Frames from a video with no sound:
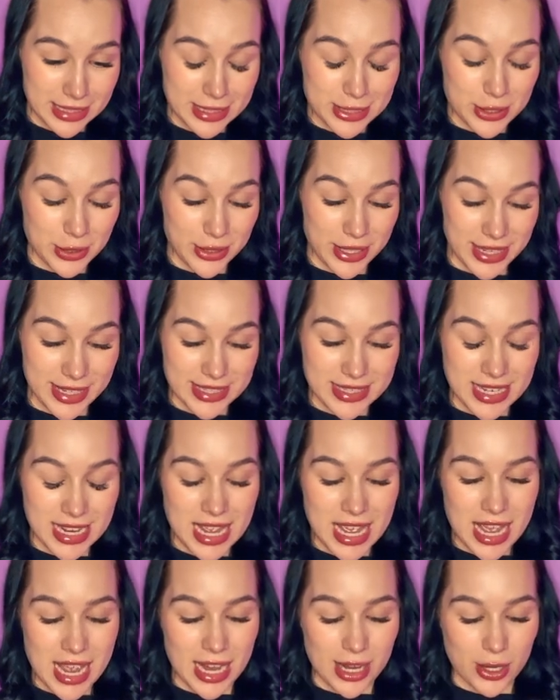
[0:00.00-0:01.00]
to get
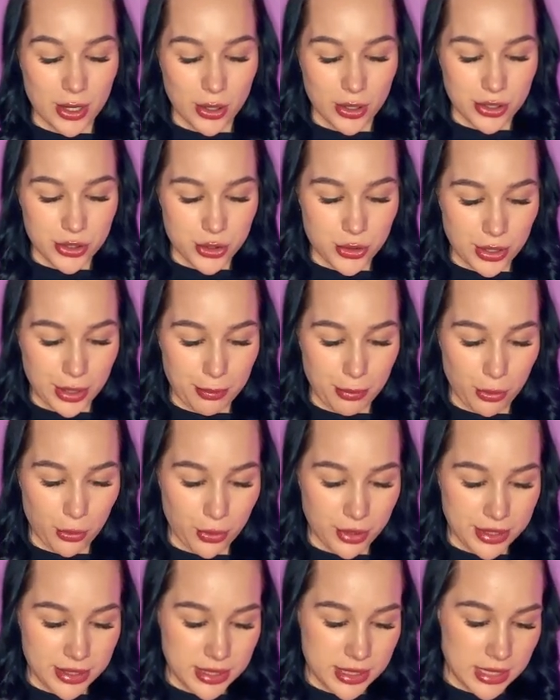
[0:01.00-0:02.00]
a good entry
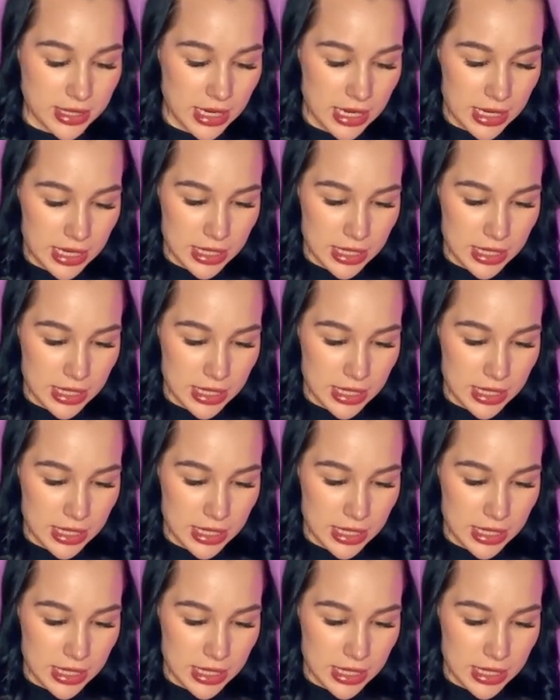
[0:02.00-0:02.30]
points.